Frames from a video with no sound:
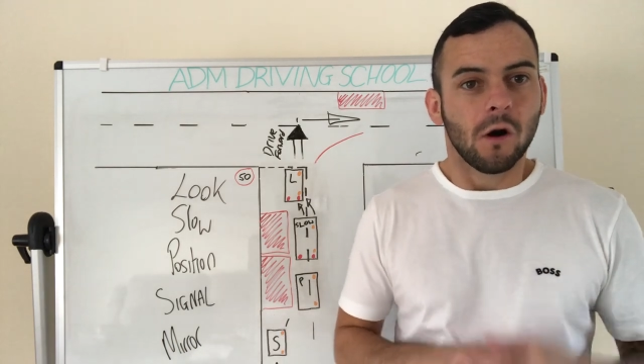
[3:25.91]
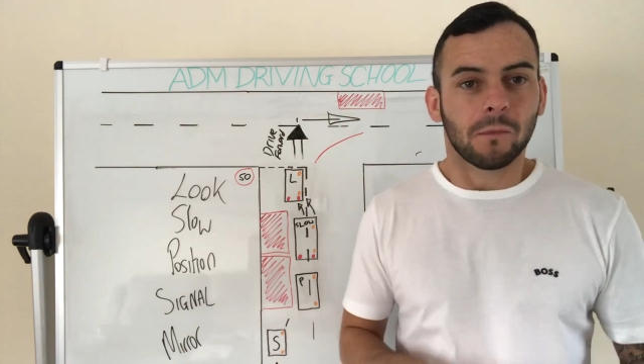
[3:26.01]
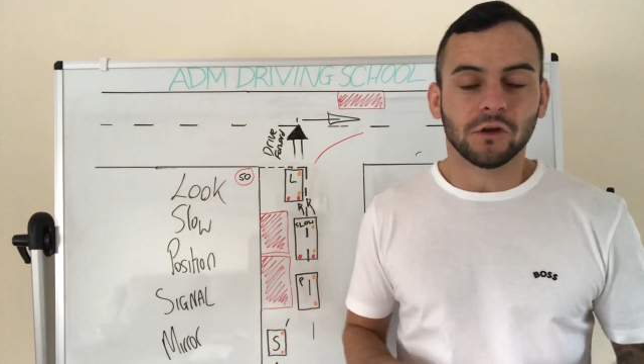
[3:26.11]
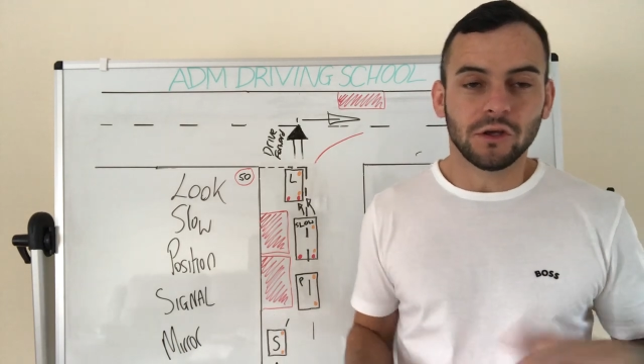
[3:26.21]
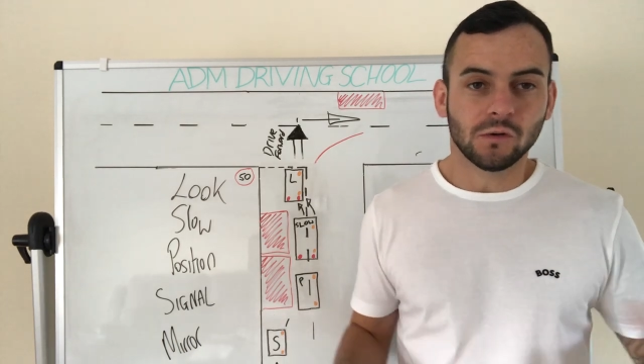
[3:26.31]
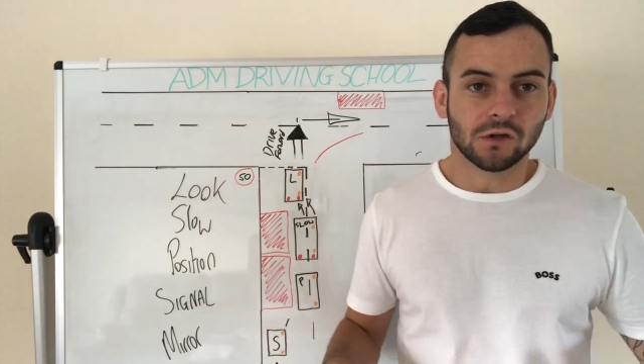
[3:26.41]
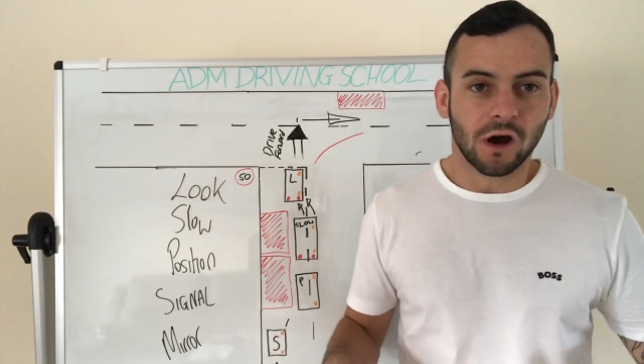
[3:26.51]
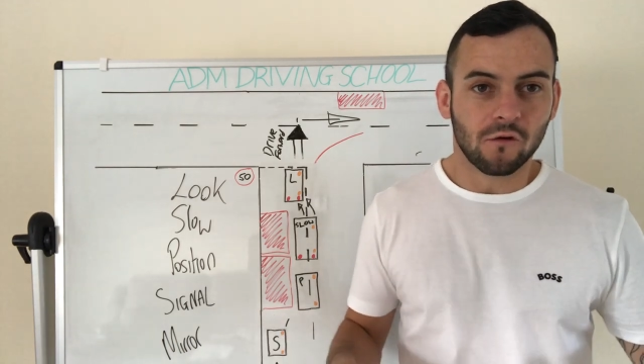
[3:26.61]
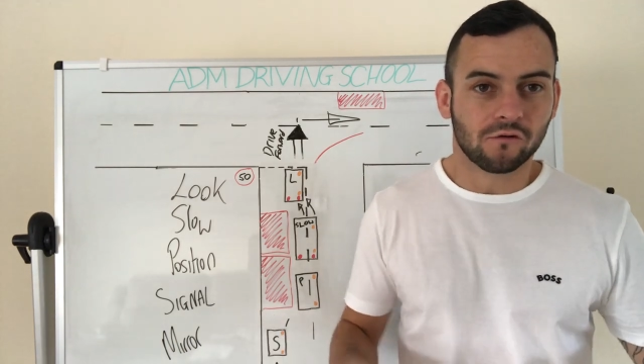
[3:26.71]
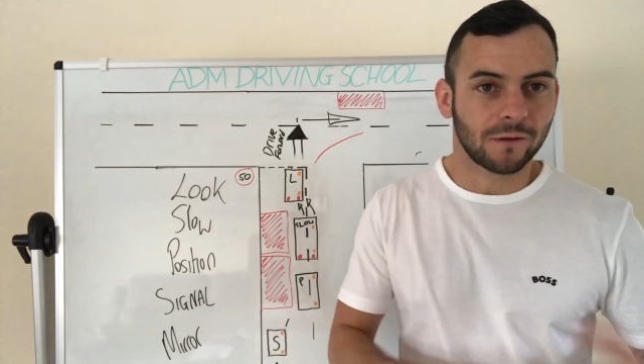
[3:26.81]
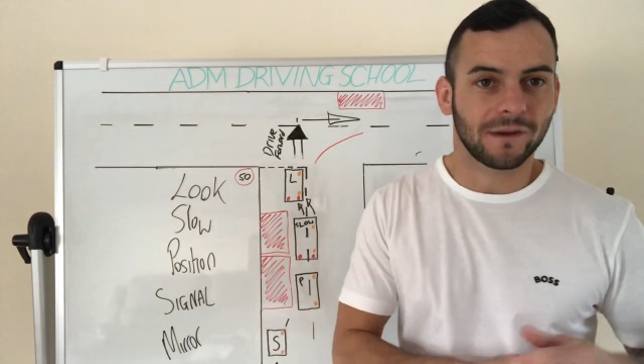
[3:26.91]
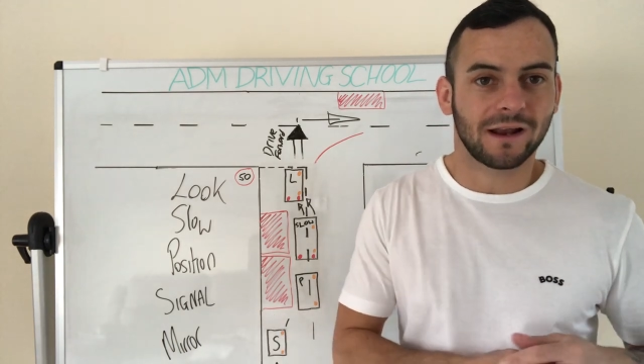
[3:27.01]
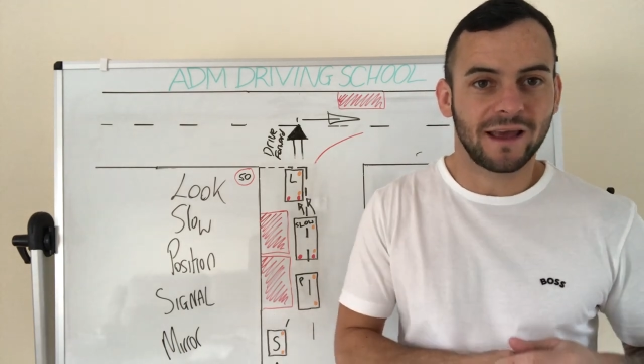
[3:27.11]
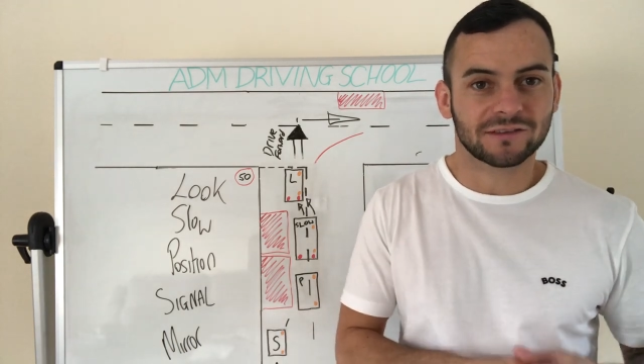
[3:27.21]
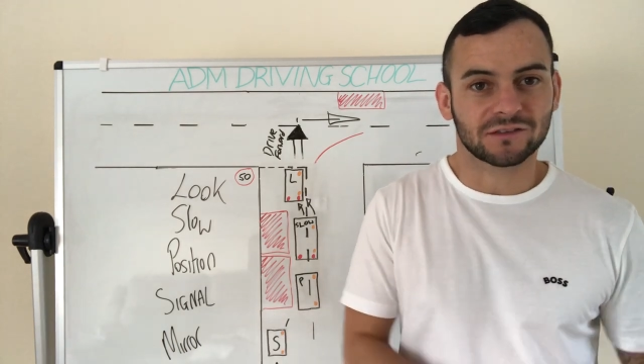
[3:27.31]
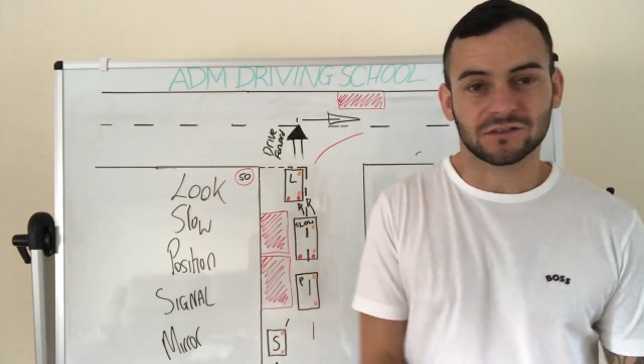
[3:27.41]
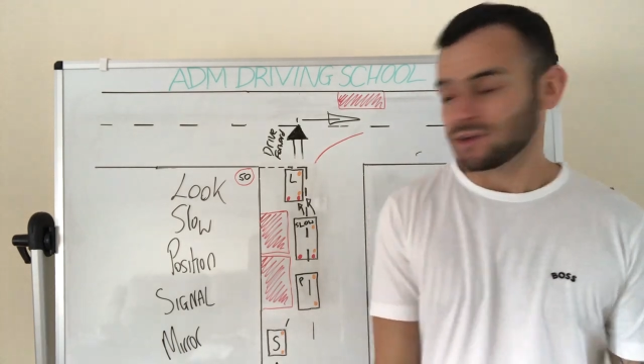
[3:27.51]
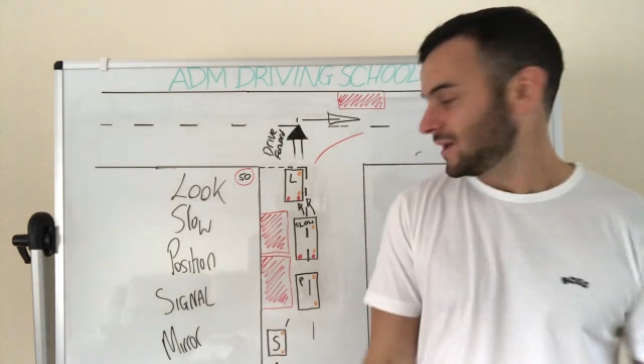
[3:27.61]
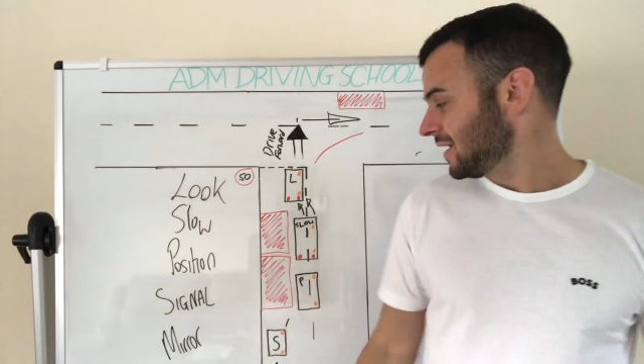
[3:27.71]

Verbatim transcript: But you know from your lessons,